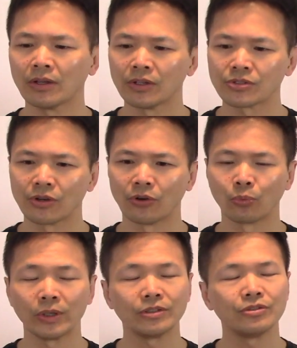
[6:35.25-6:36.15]
So
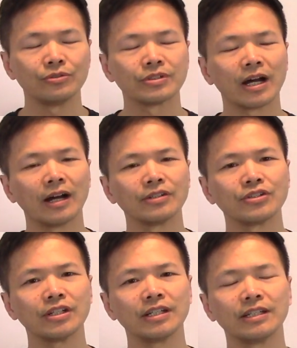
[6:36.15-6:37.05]
when you do Tai
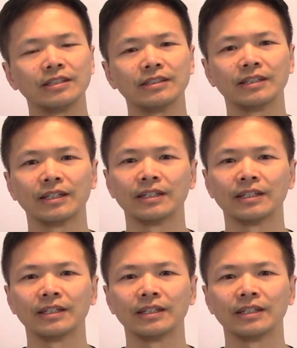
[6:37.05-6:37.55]
Chi,